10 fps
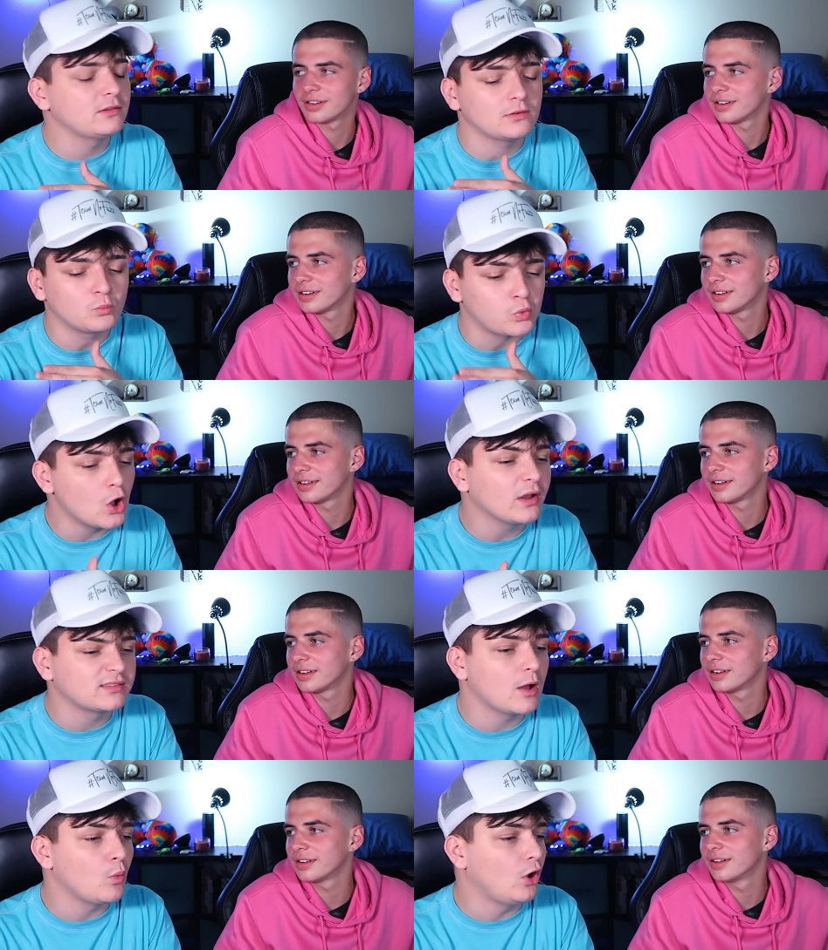Speaker 1: is
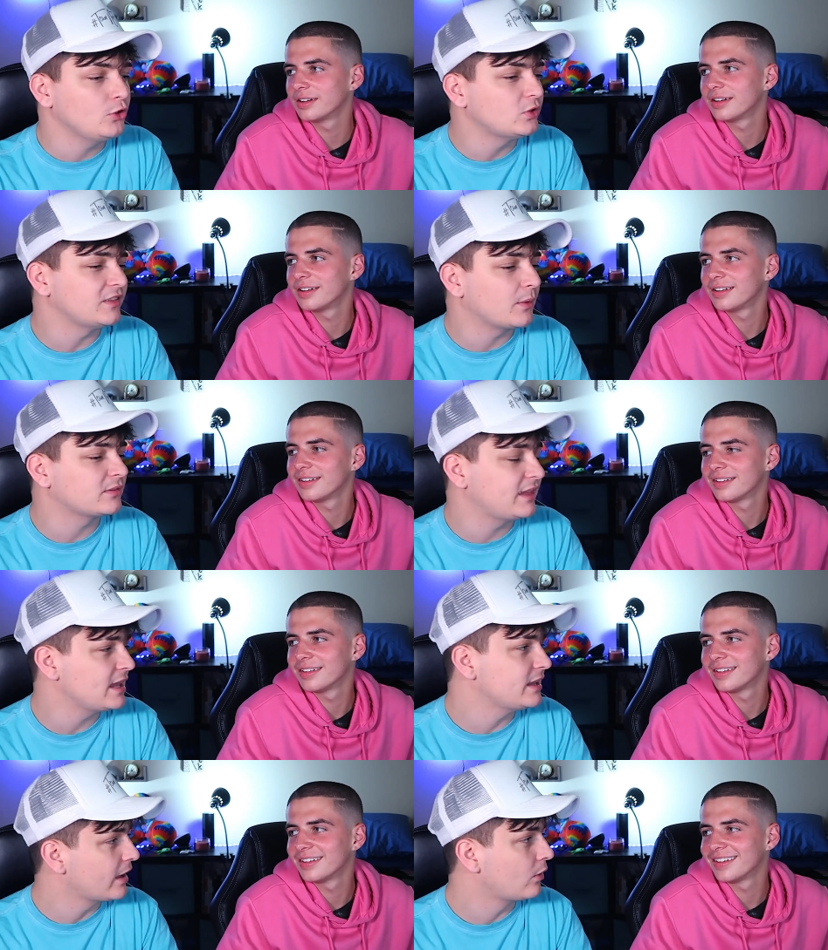wrong as I want. You said that was
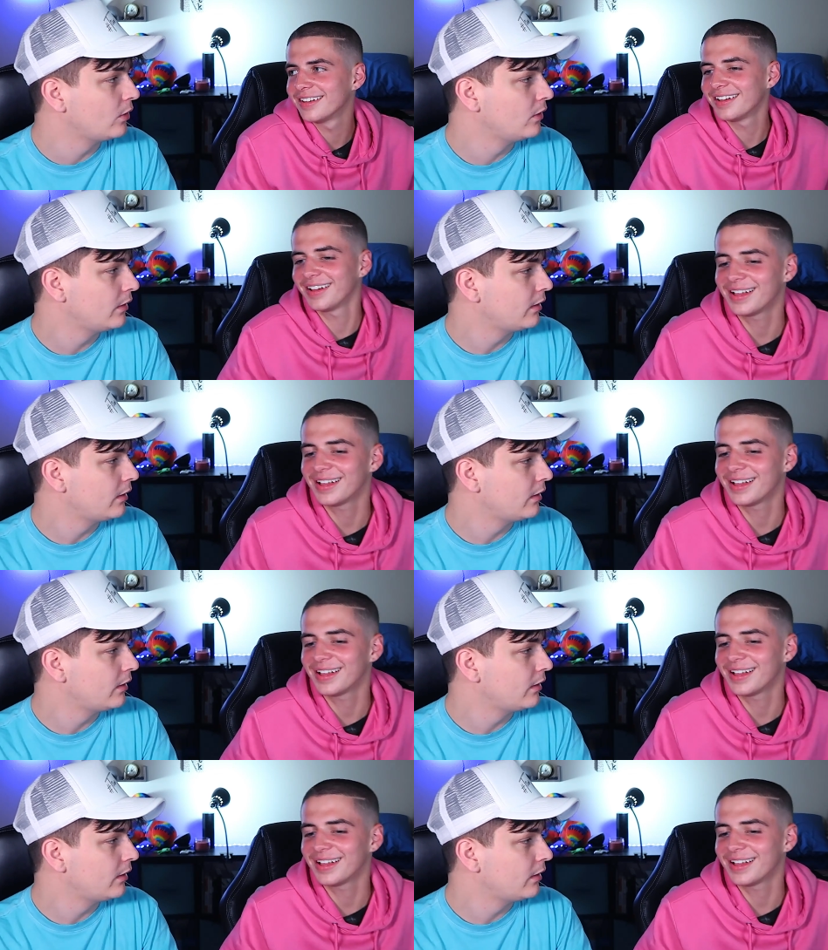Danielle.